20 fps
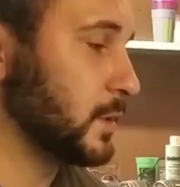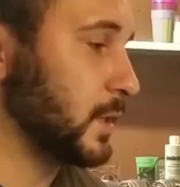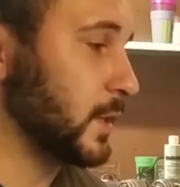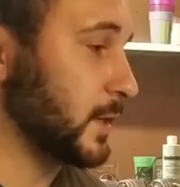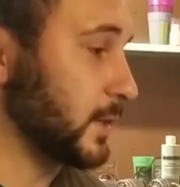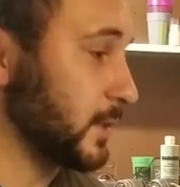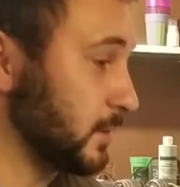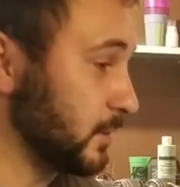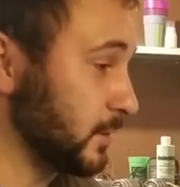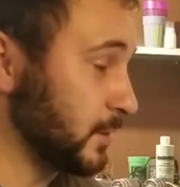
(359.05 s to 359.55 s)
I
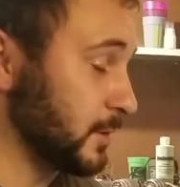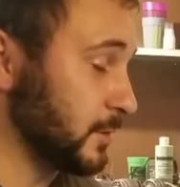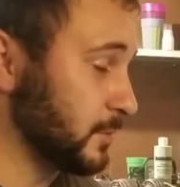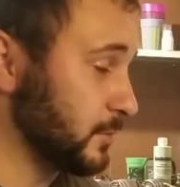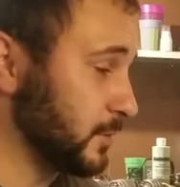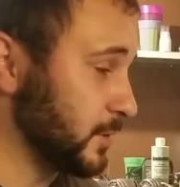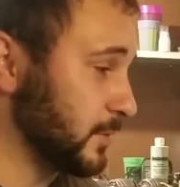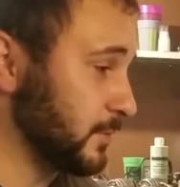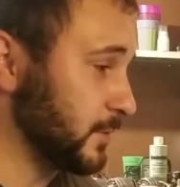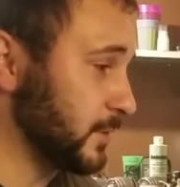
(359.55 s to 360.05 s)
got looking
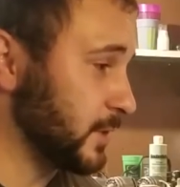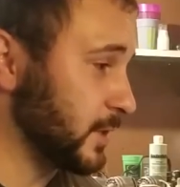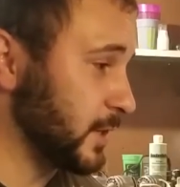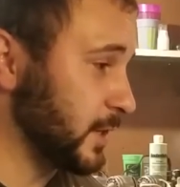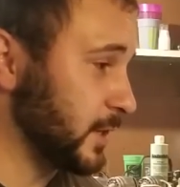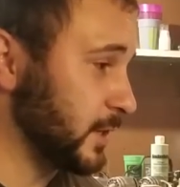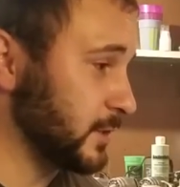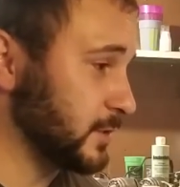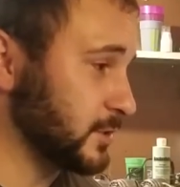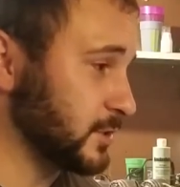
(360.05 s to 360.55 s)
through
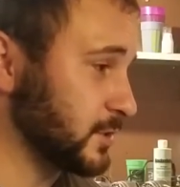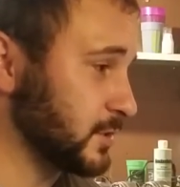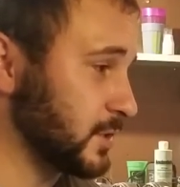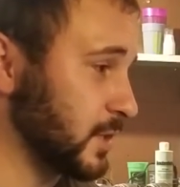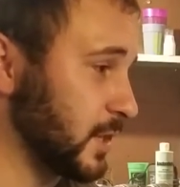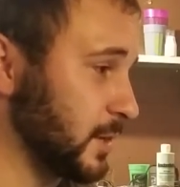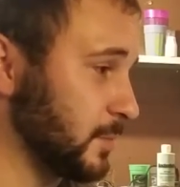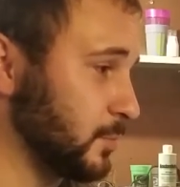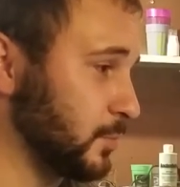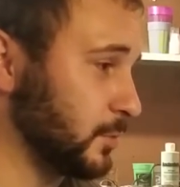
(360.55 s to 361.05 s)
everything, just
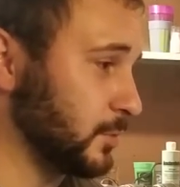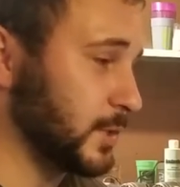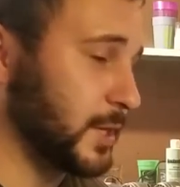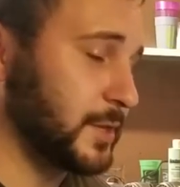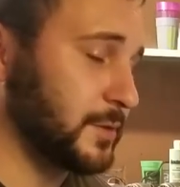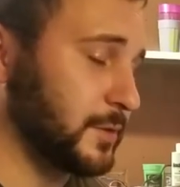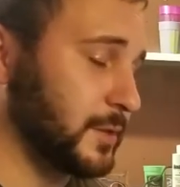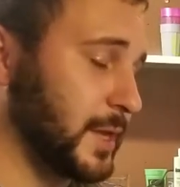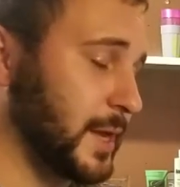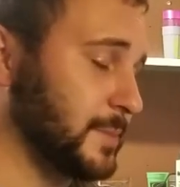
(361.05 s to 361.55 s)
I pulled
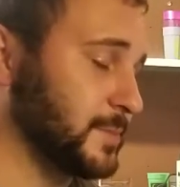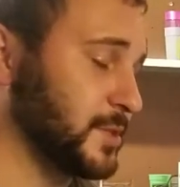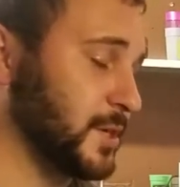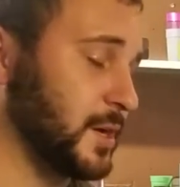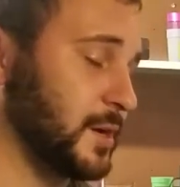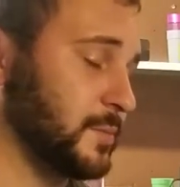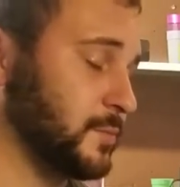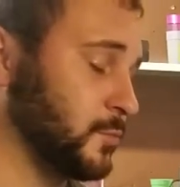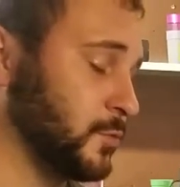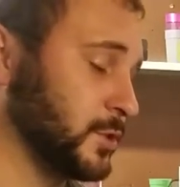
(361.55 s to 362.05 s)
out the
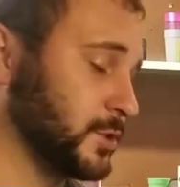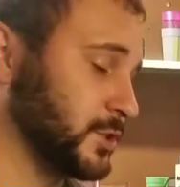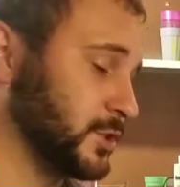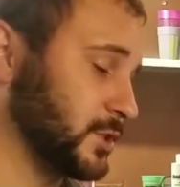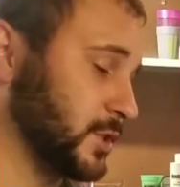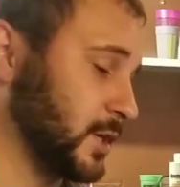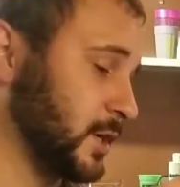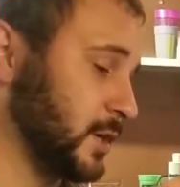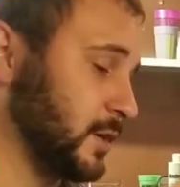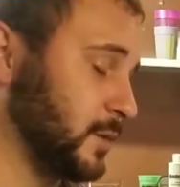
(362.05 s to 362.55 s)
laptop, which
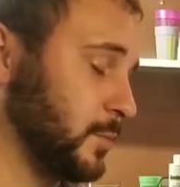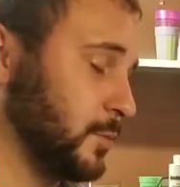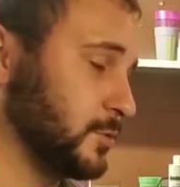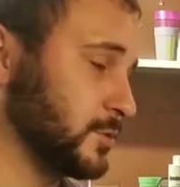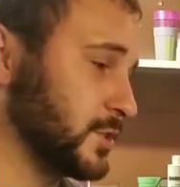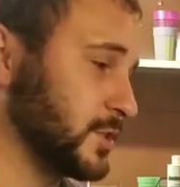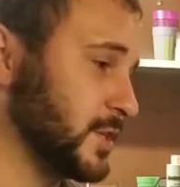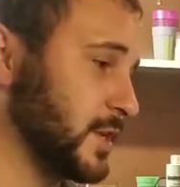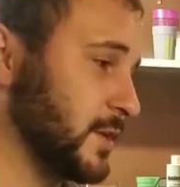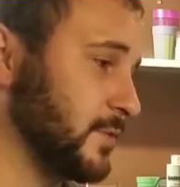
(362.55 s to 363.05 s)
I
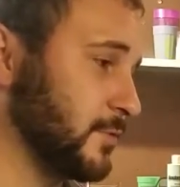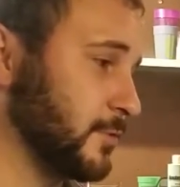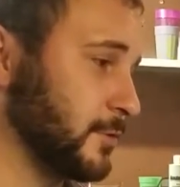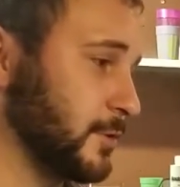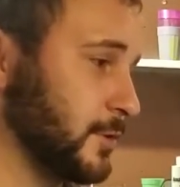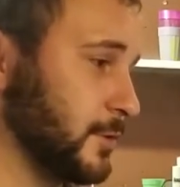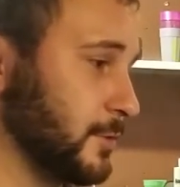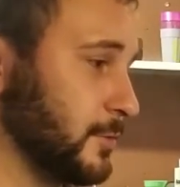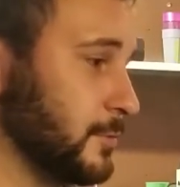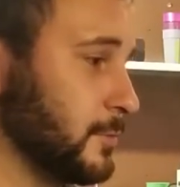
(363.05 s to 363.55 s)
almost never
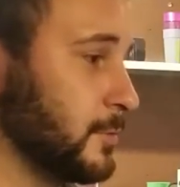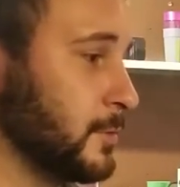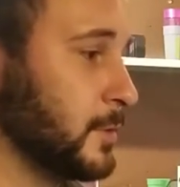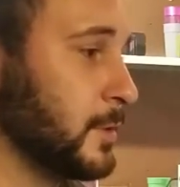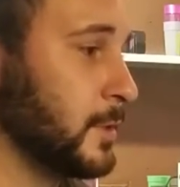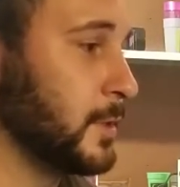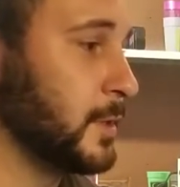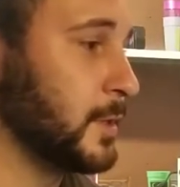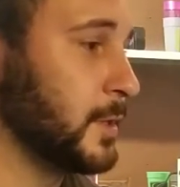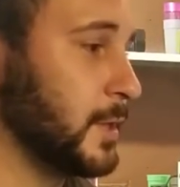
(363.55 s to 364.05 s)
do,
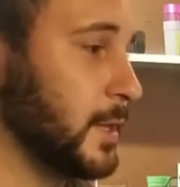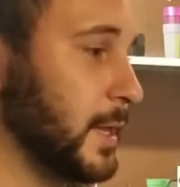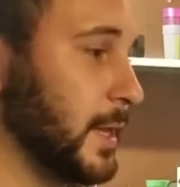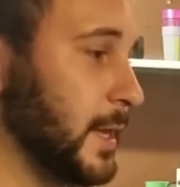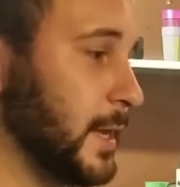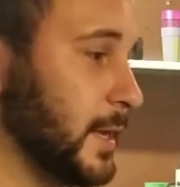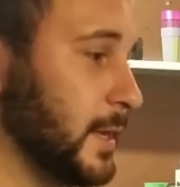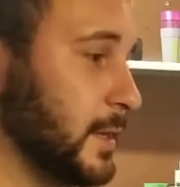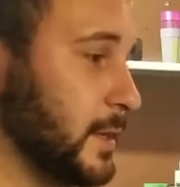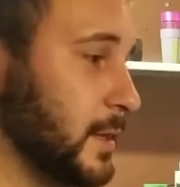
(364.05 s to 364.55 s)

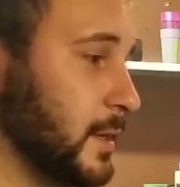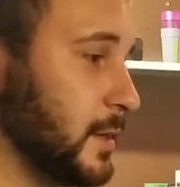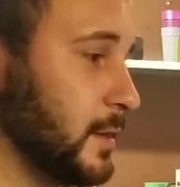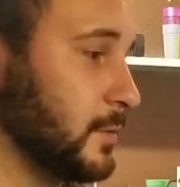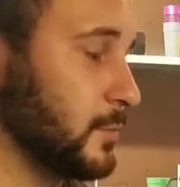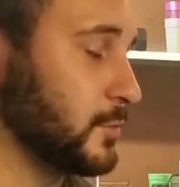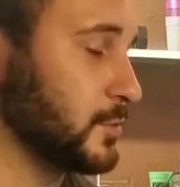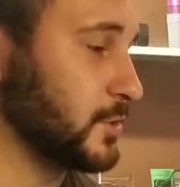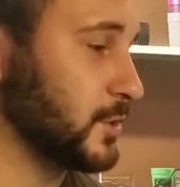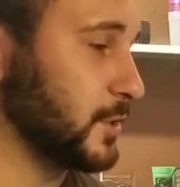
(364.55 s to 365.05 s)
and uh, was